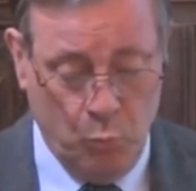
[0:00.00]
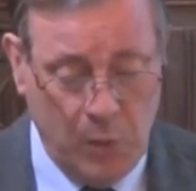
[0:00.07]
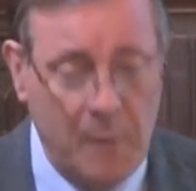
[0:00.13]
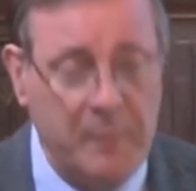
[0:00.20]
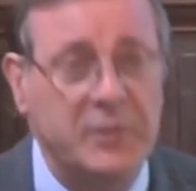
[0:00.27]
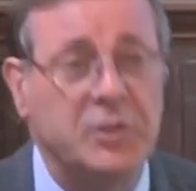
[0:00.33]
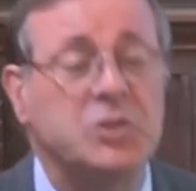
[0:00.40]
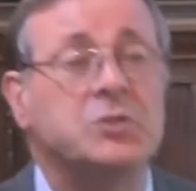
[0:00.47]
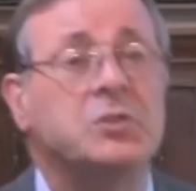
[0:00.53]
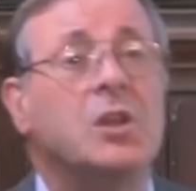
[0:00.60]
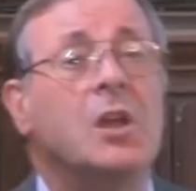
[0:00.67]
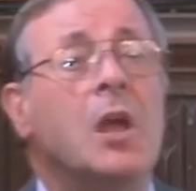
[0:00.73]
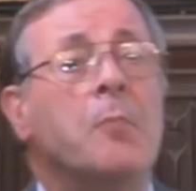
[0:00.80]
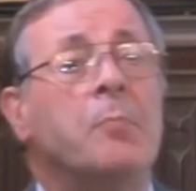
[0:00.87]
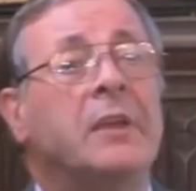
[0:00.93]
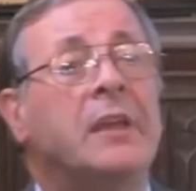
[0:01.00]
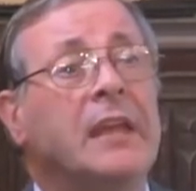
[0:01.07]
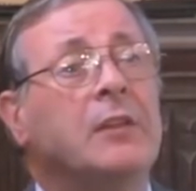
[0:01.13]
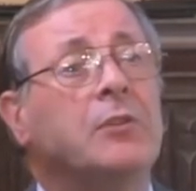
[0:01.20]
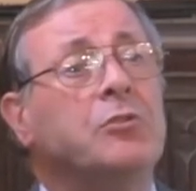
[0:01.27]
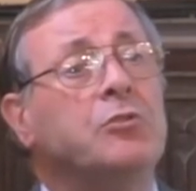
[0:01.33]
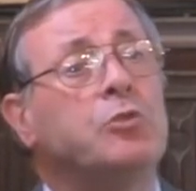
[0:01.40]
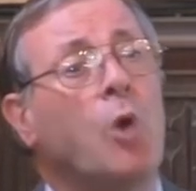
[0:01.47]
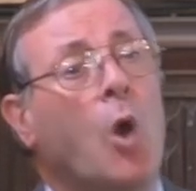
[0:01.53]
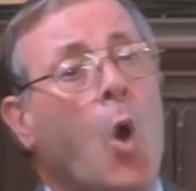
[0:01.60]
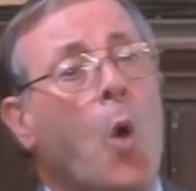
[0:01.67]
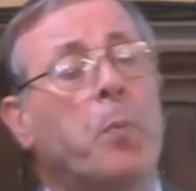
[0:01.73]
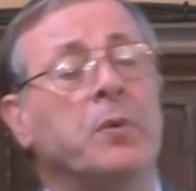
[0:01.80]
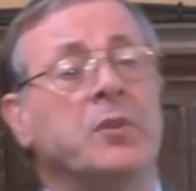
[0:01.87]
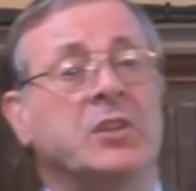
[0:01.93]
Well, let me just begin to
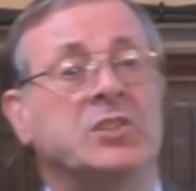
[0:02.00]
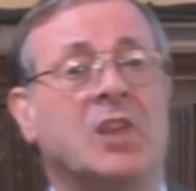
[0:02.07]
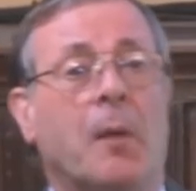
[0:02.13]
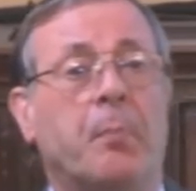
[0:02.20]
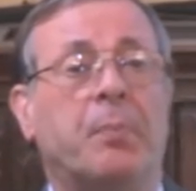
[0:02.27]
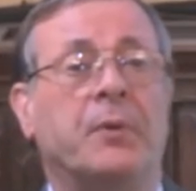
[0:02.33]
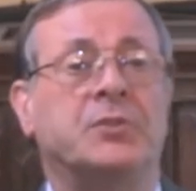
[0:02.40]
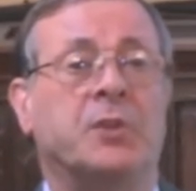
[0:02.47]
open this up.